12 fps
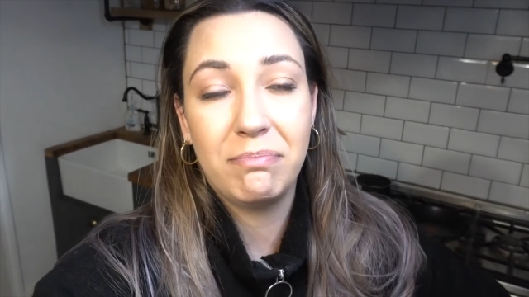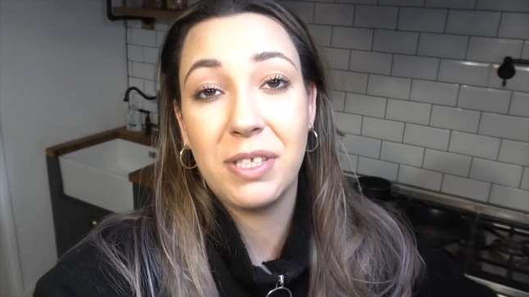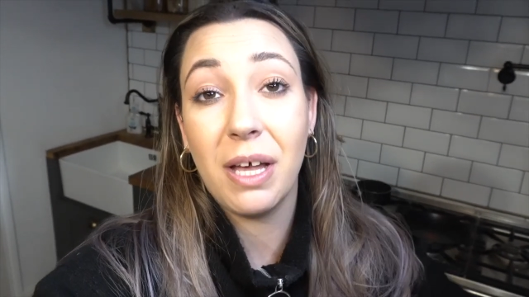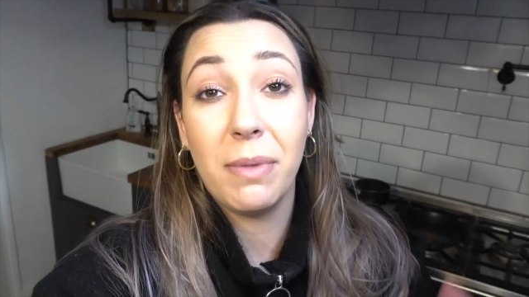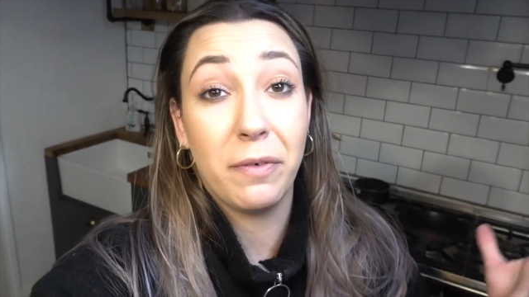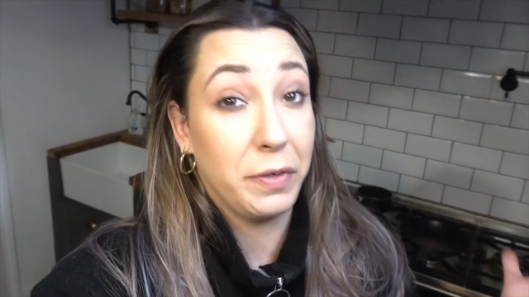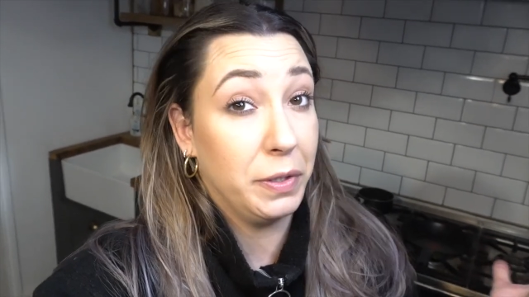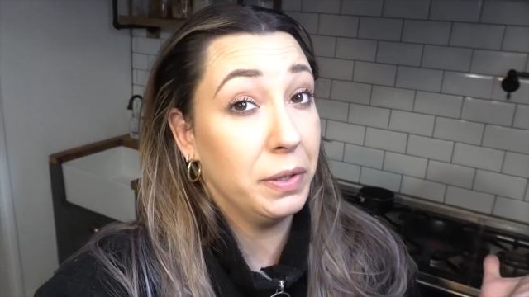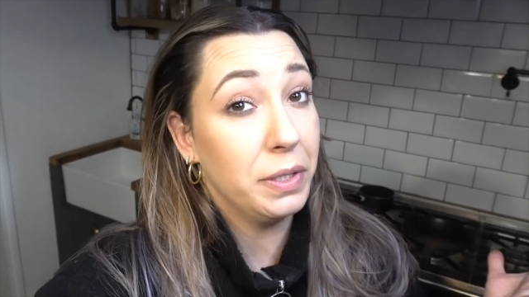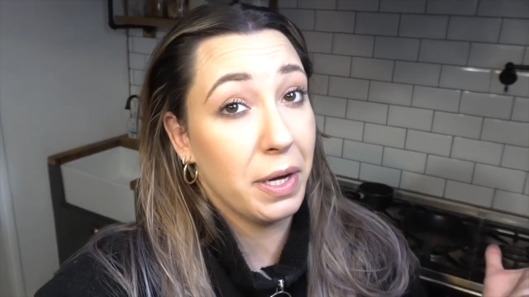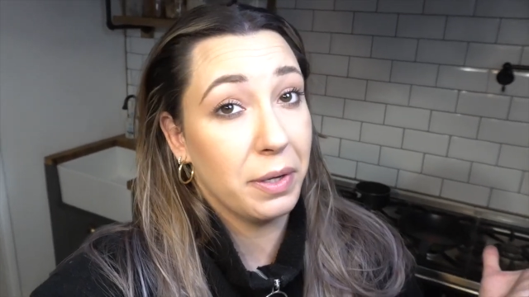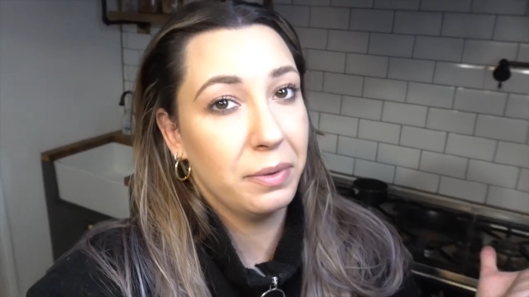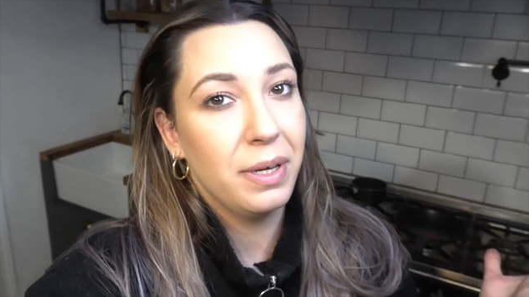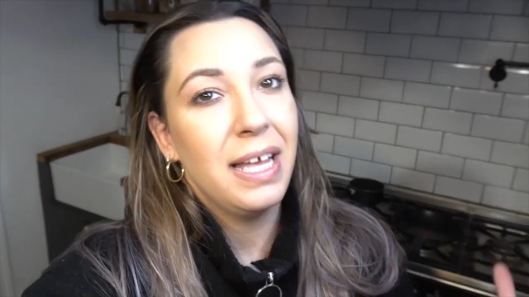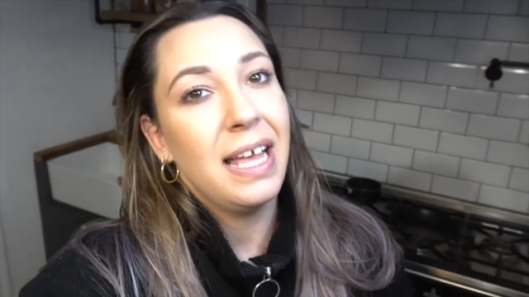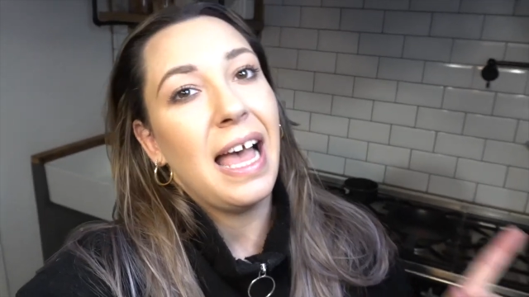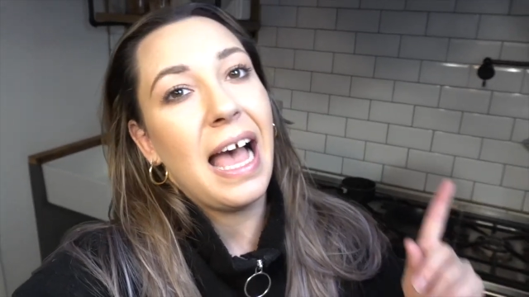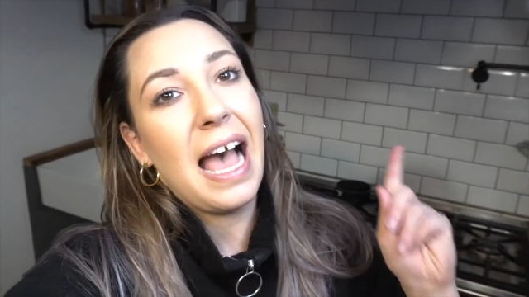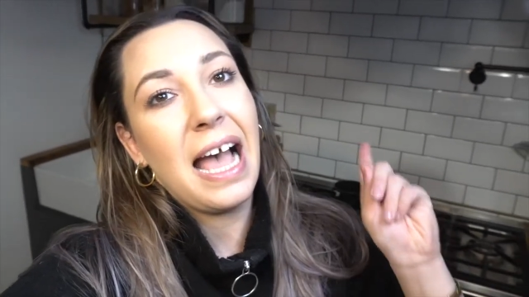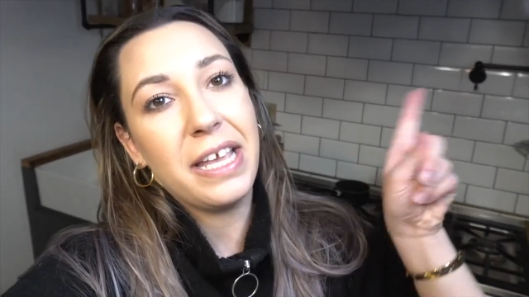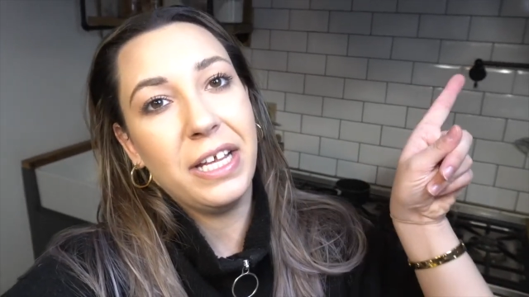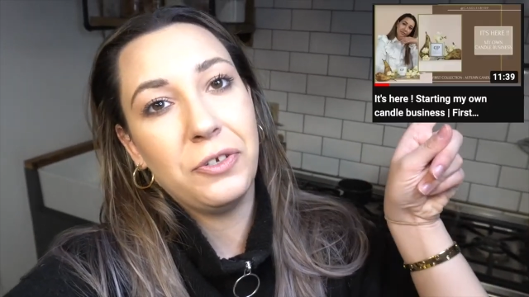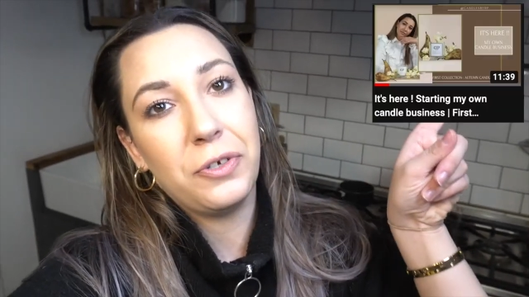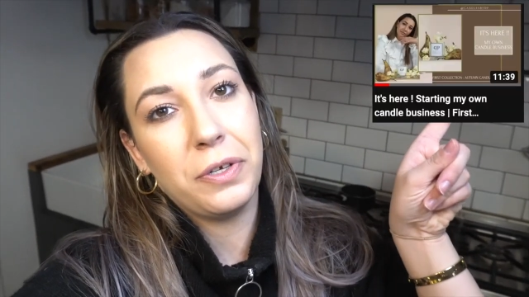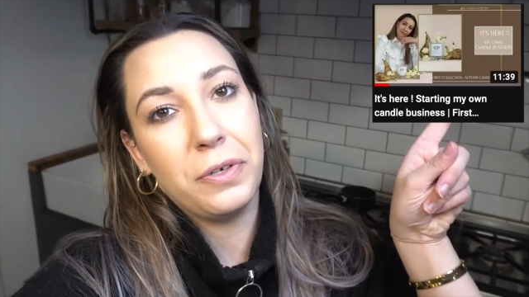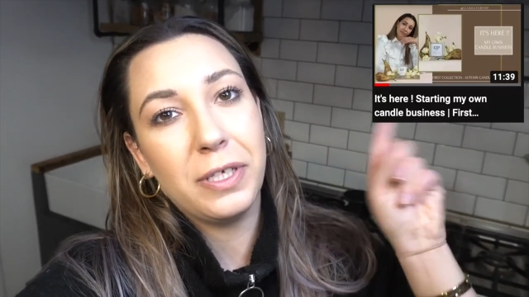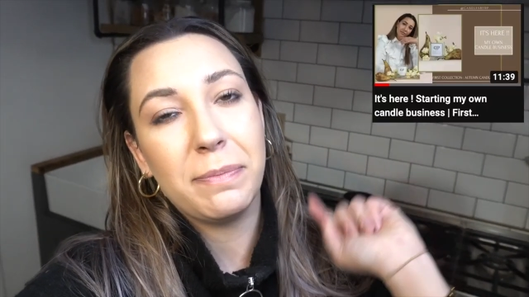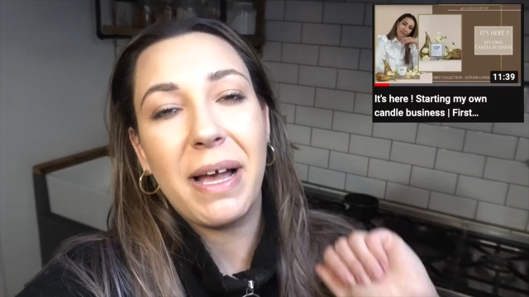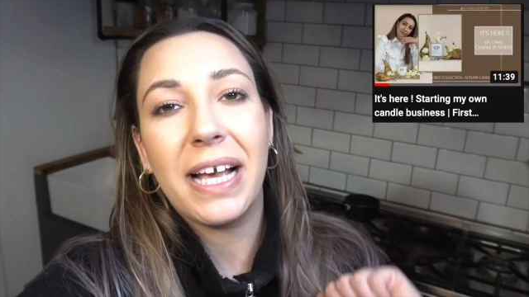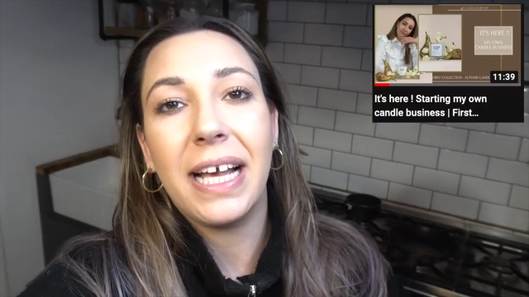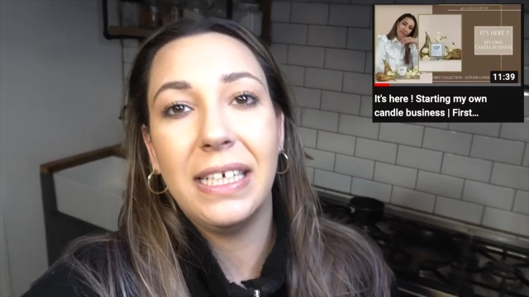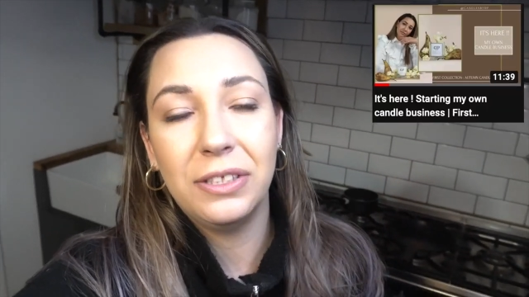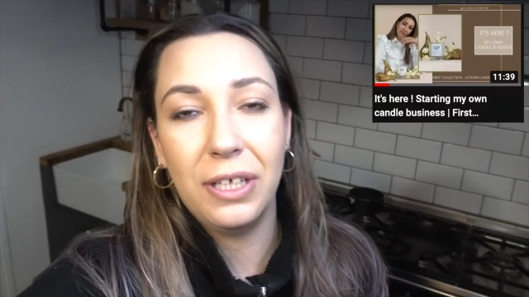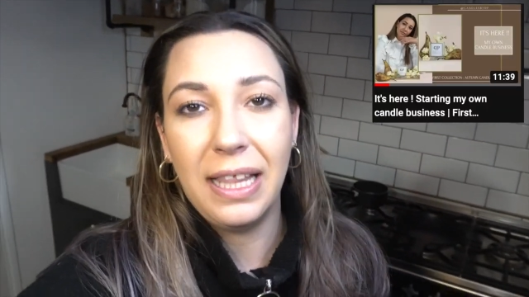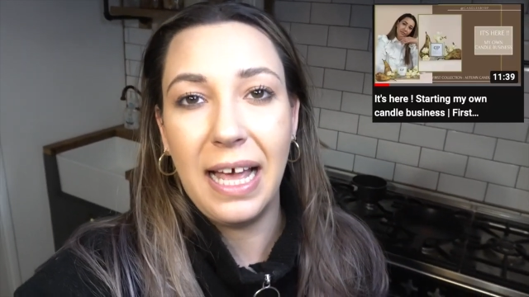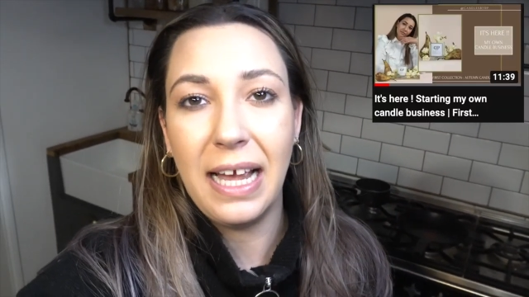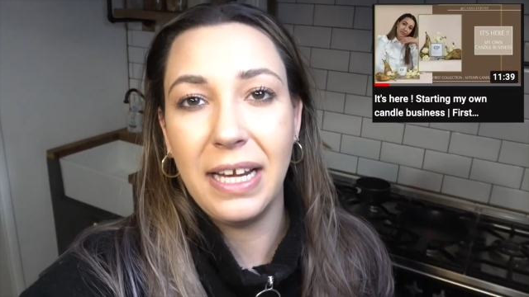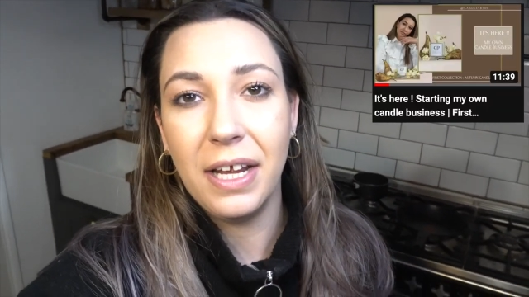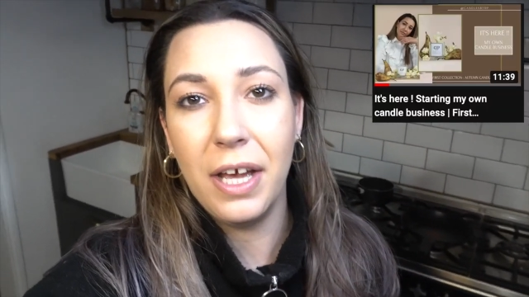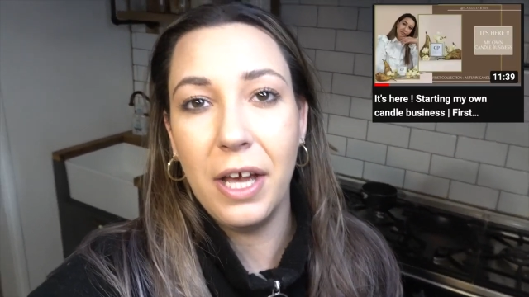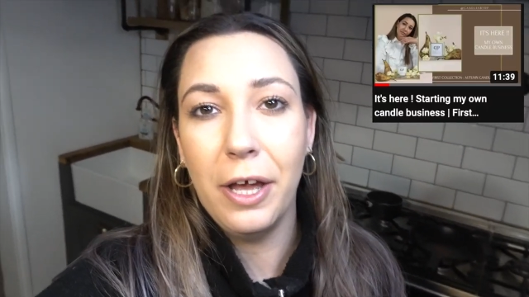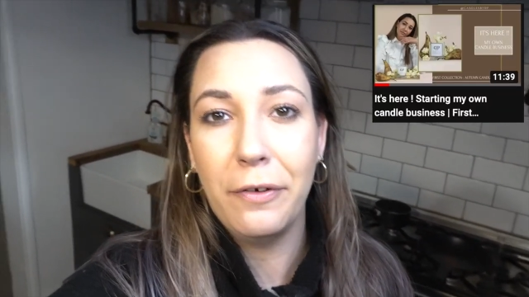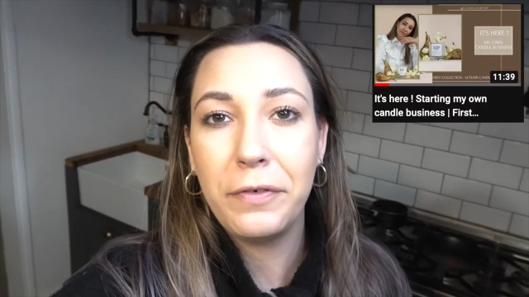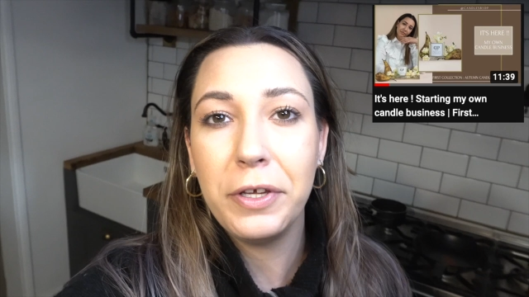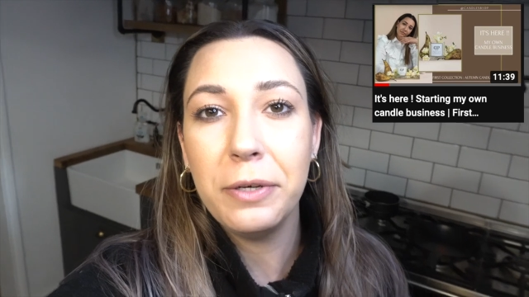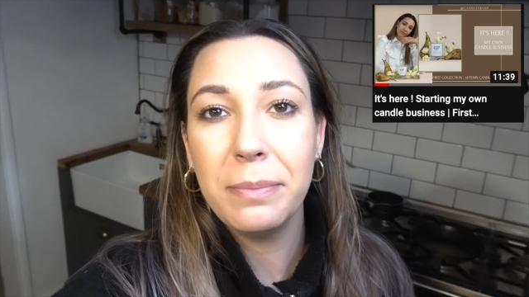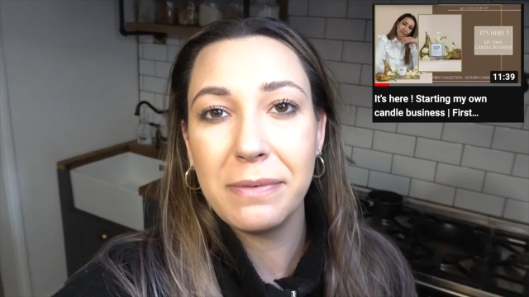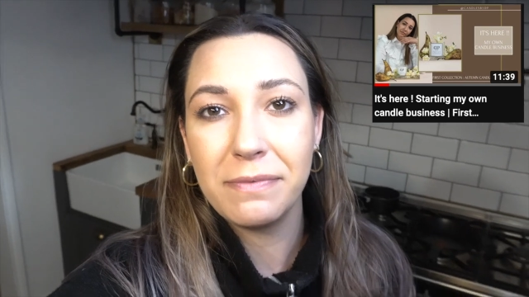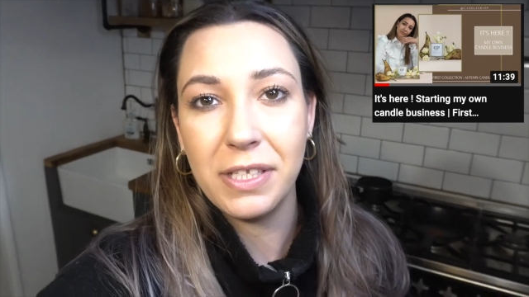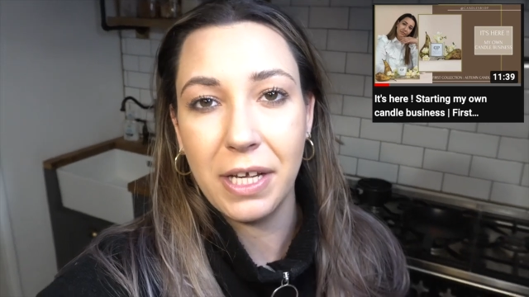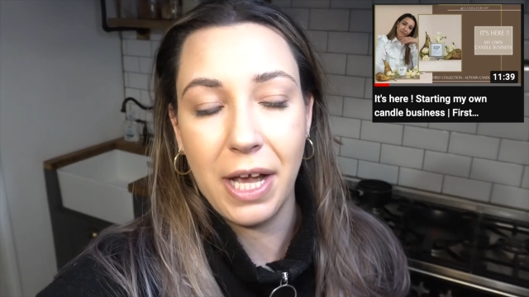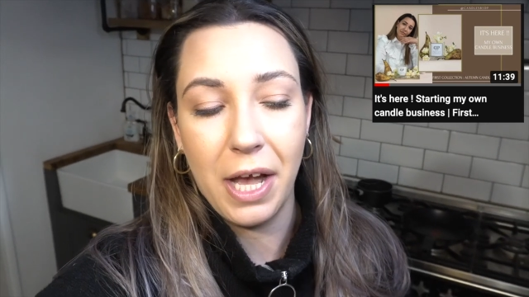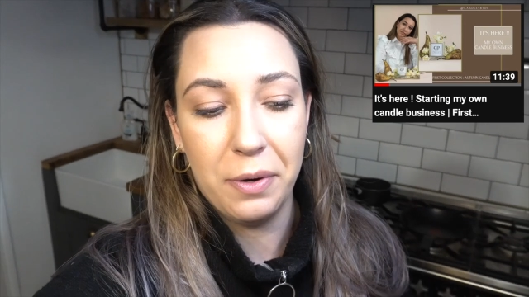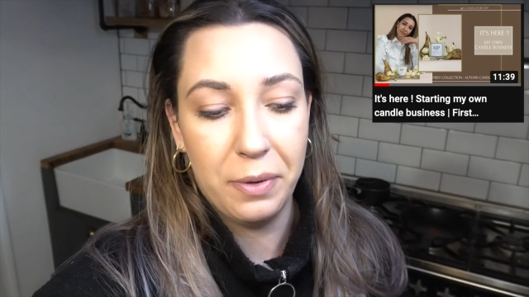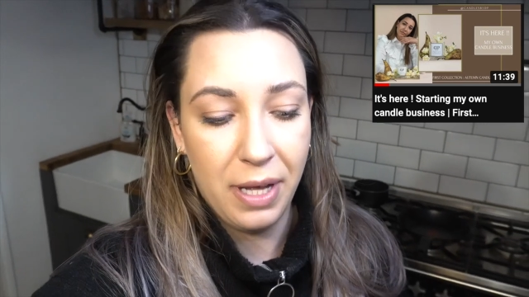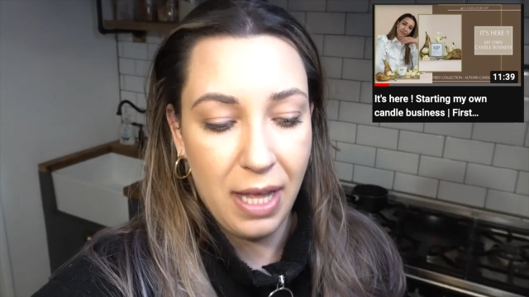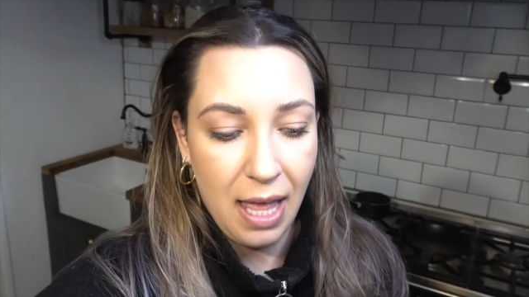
some of you know, I introduced my candle line a few months ago.